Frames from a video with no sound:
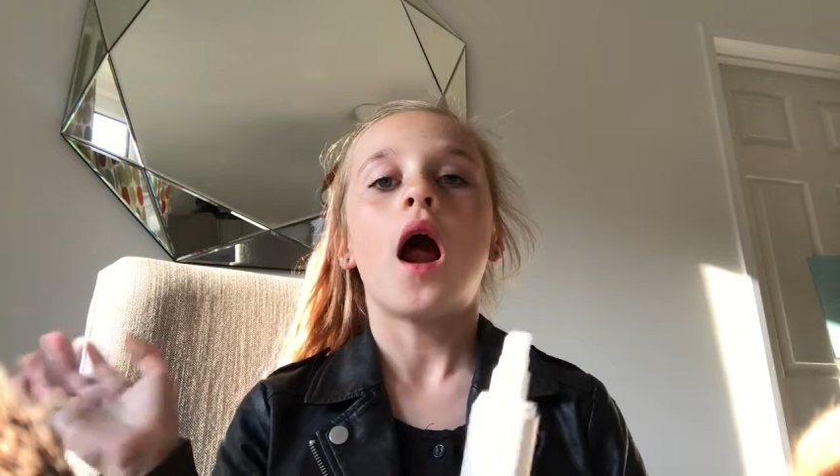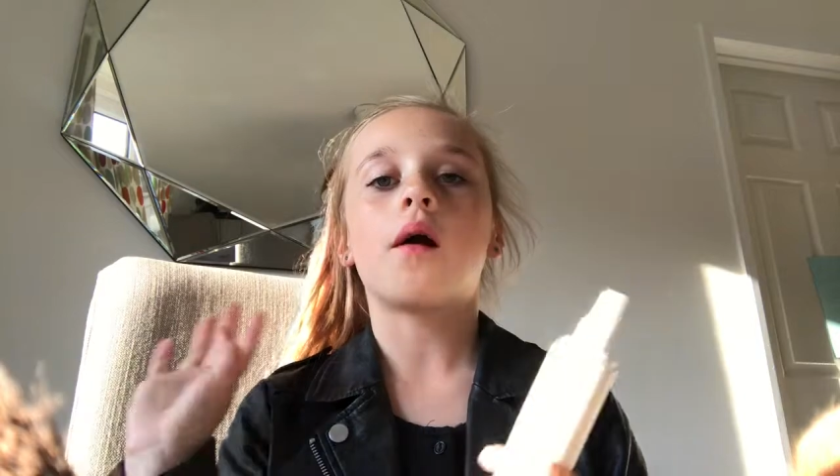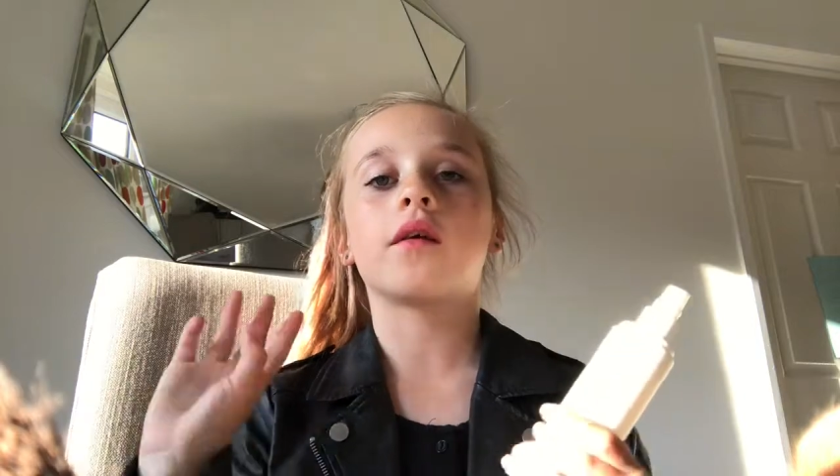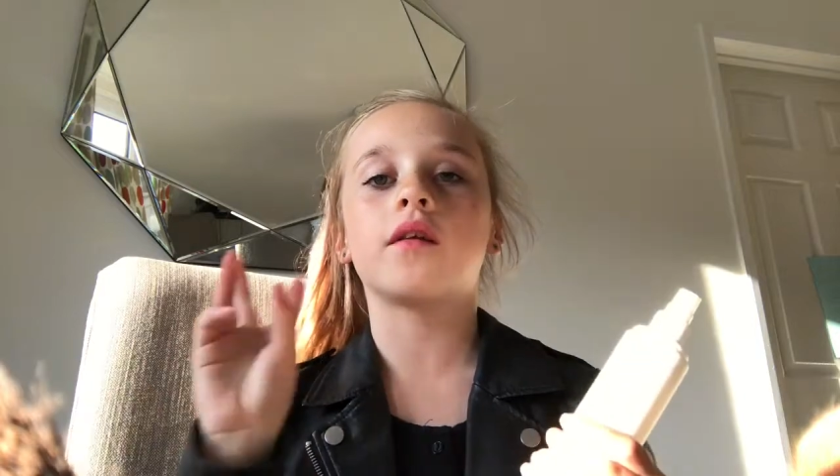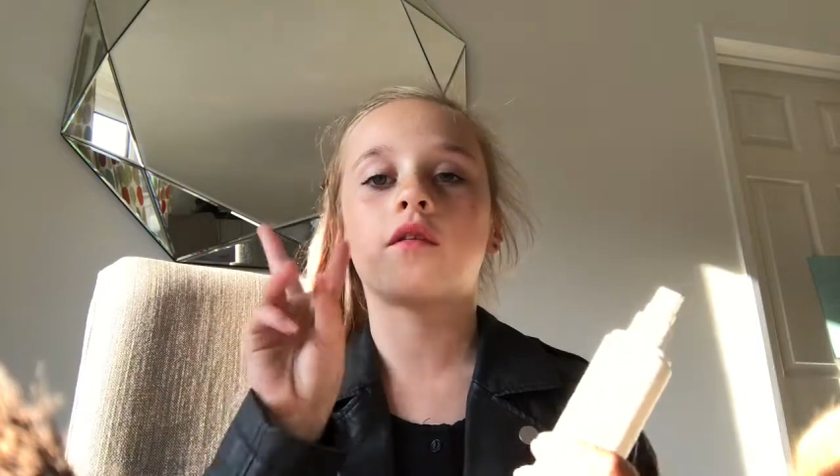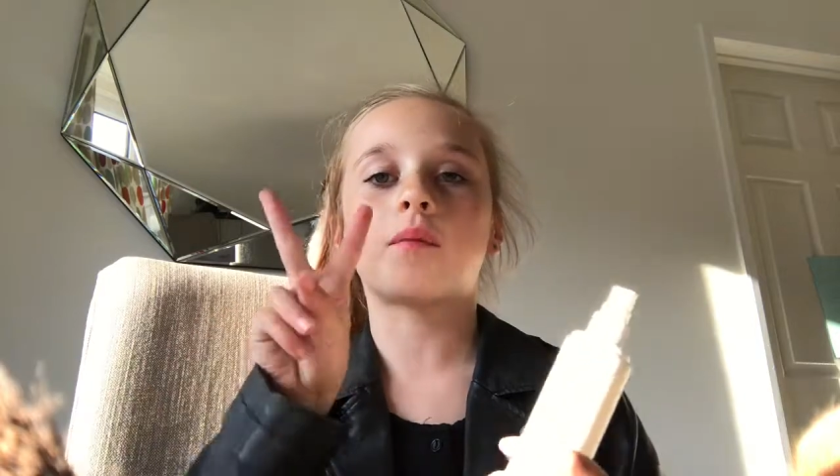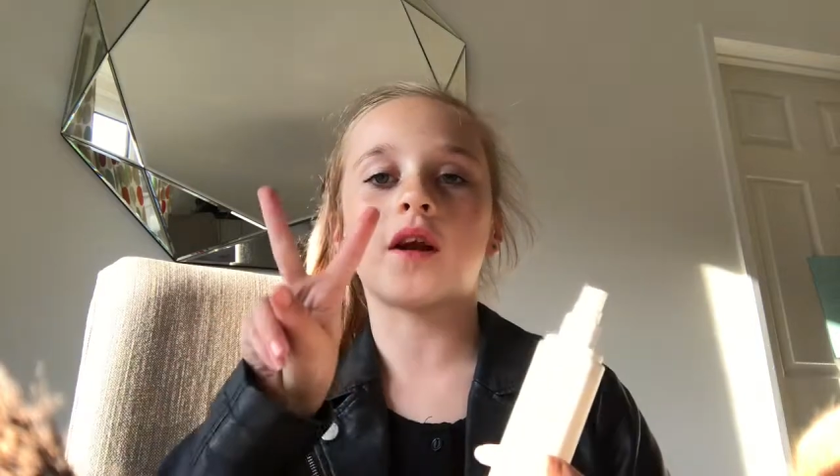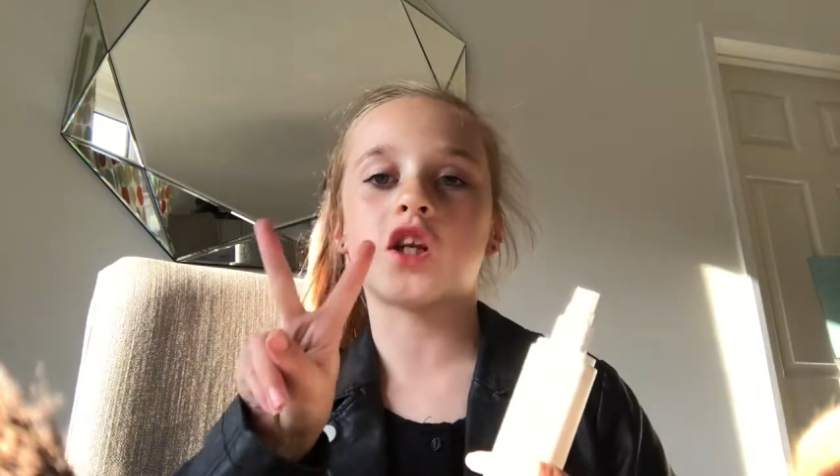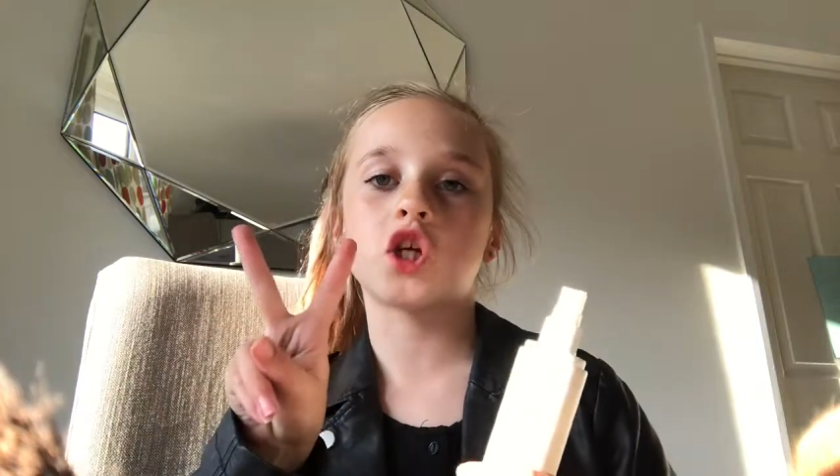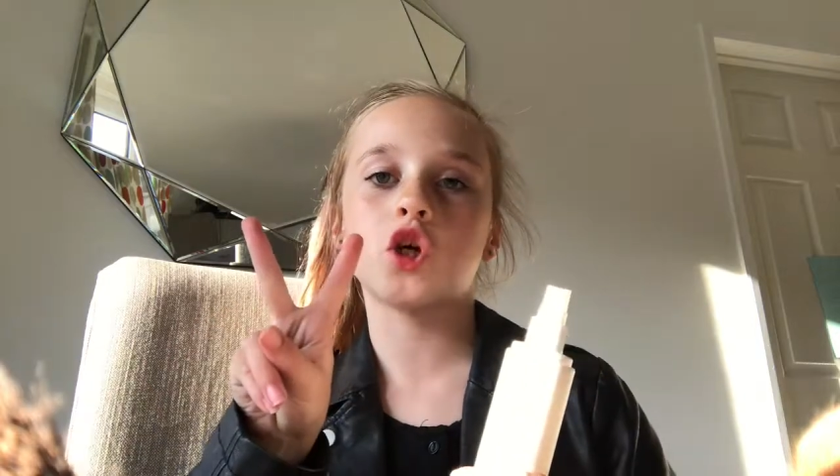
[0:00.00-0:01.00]
I'm going to
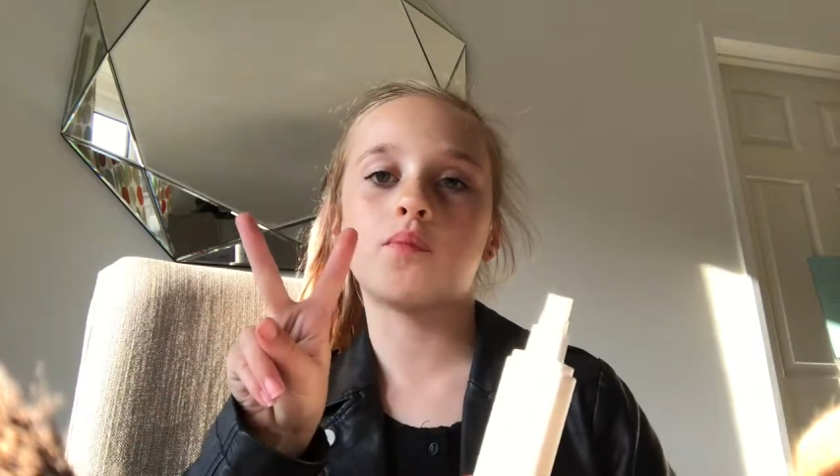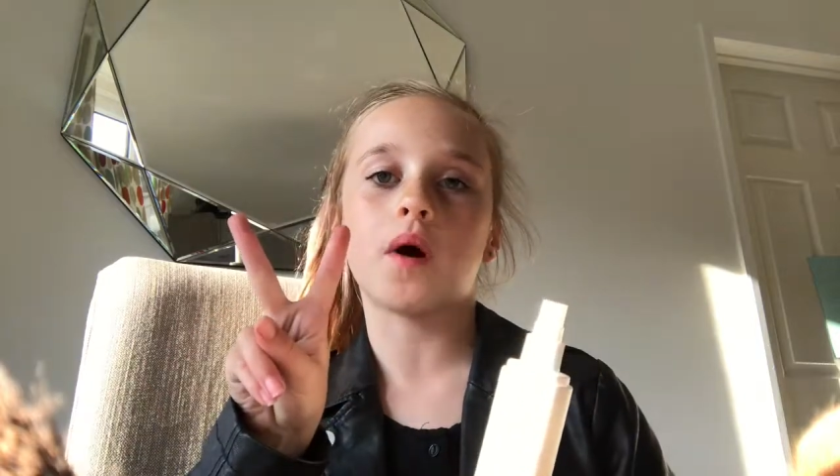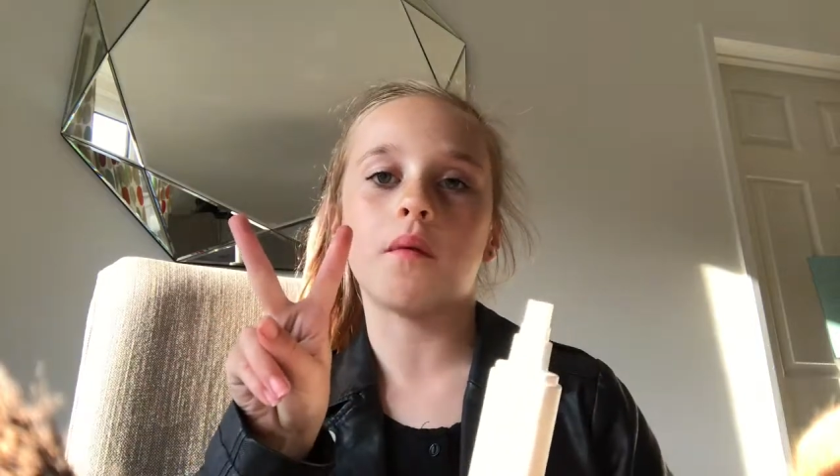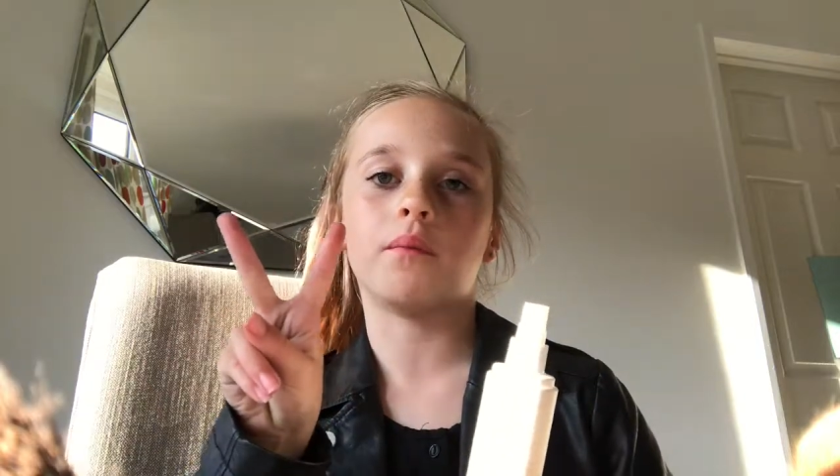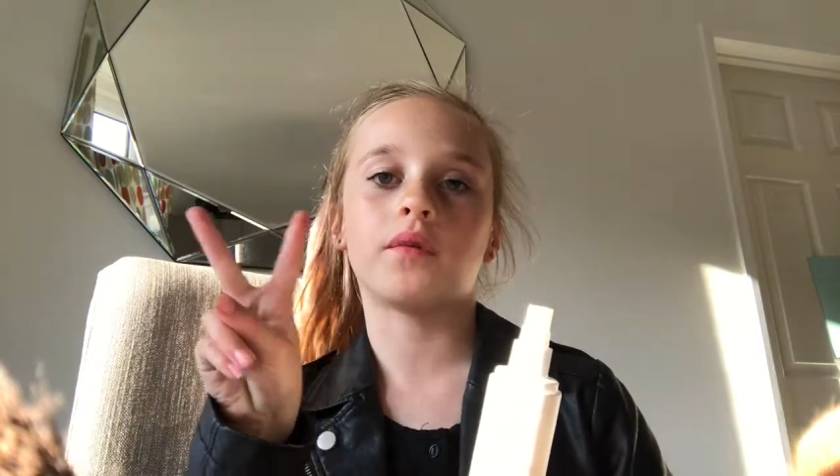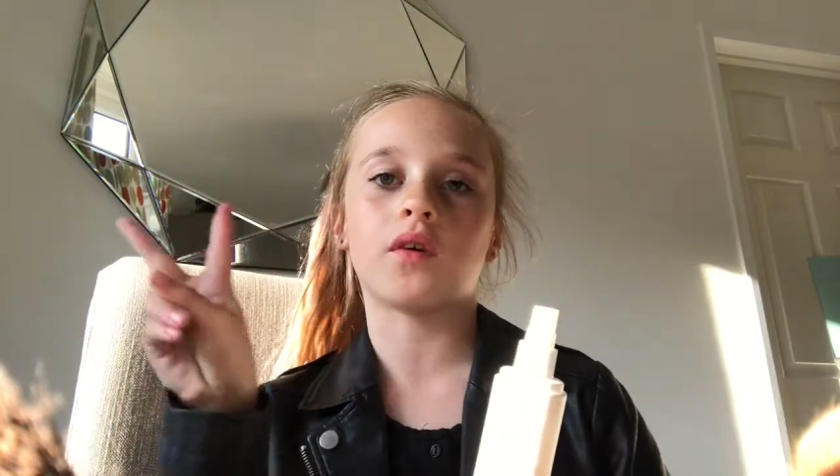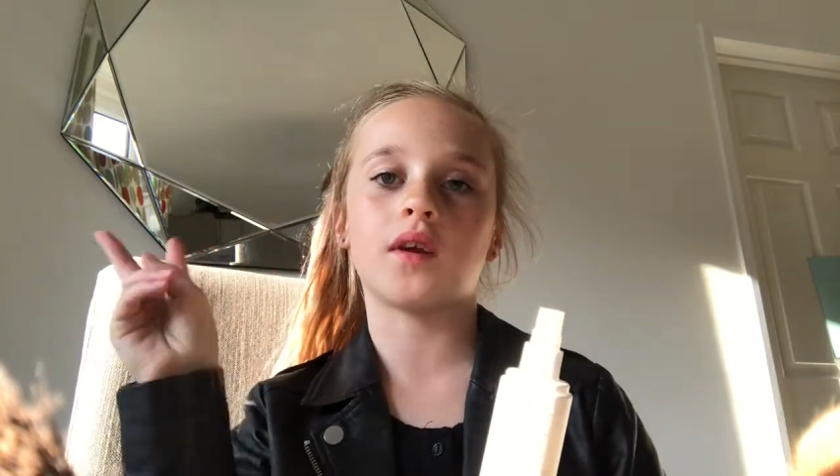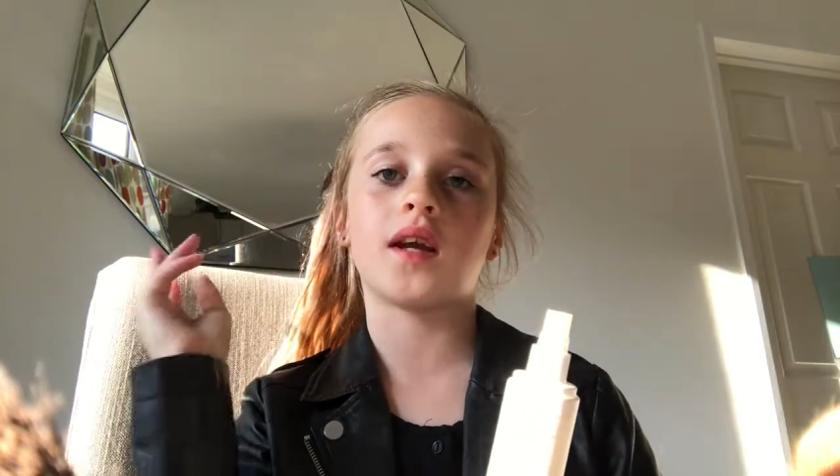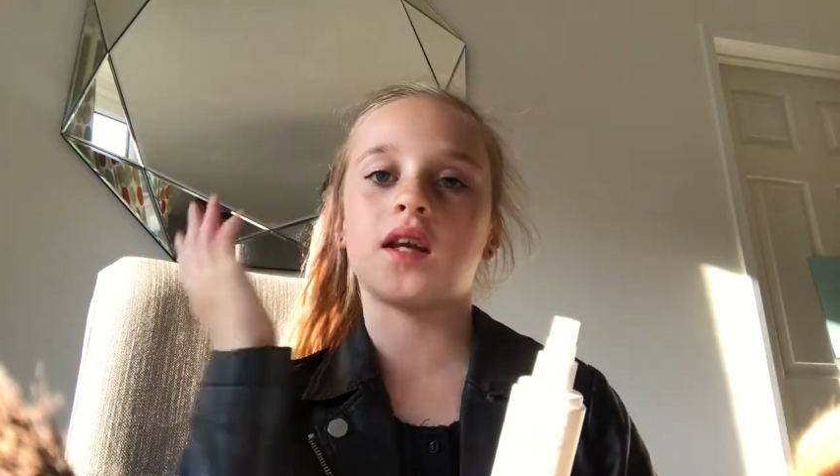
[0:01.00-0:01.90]
spray 2 pumps on